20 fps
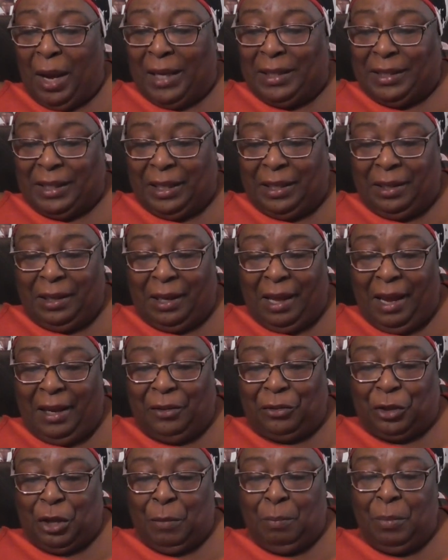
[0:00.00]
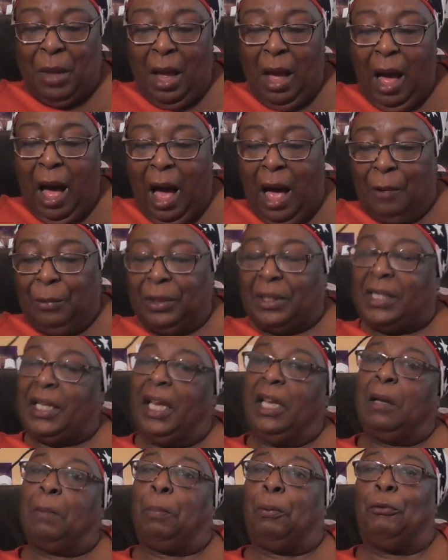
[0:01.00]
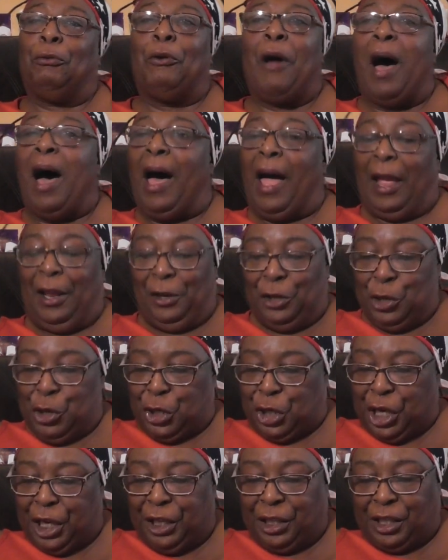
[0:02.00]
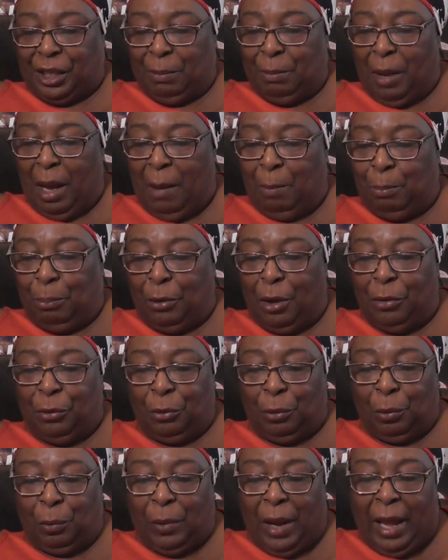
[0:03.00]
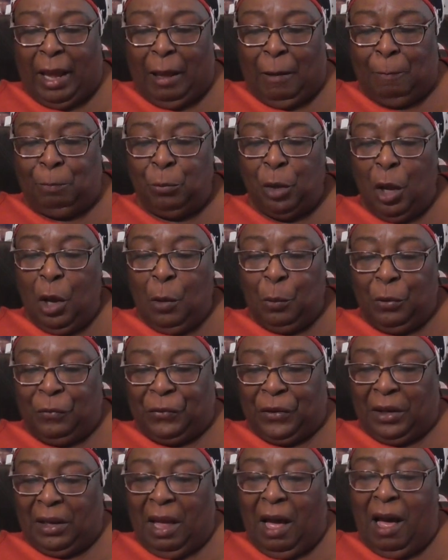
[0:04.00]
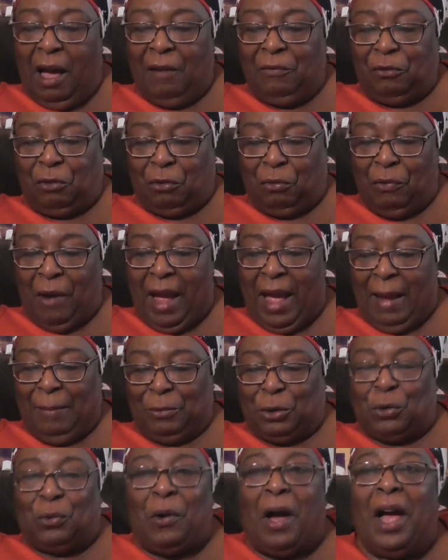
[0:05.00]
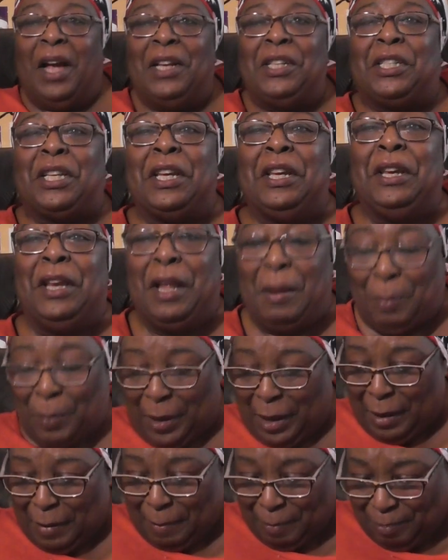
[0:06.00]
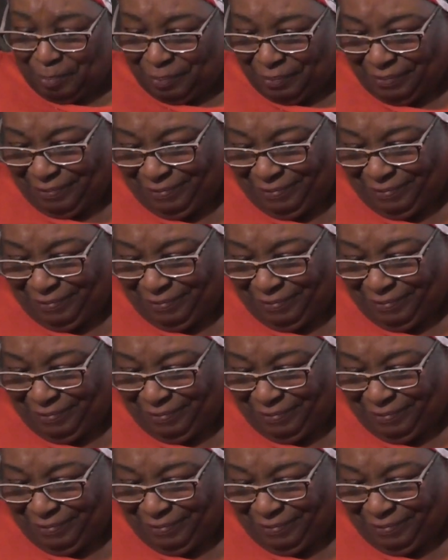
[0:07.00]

I didn't like them, I would take pride in chasing my brother around with a live crab trying to nip him.